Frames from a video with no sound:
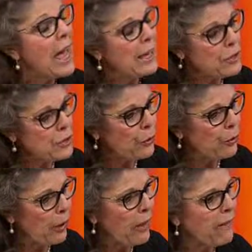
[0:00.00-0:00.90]
And
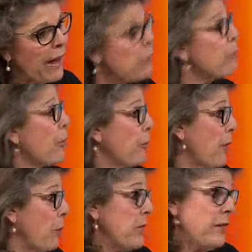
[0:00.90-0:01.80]
so that
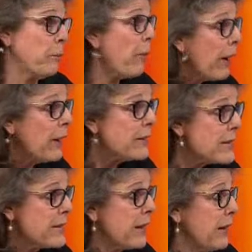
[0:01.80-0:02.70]
program, we did a pilot
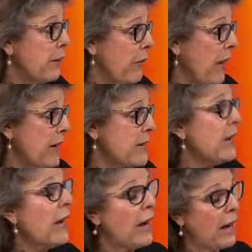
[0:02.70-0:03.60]
study of that
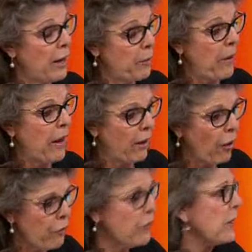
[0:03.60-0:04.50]

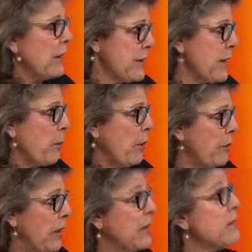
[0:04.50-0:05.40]
over the last couple
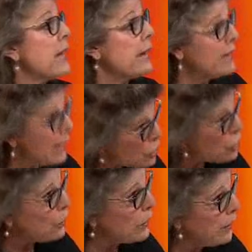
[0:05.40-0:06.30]
of years, a
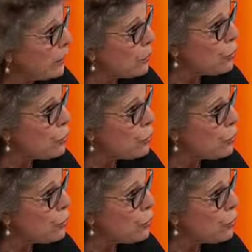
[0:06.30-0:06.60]
national clinical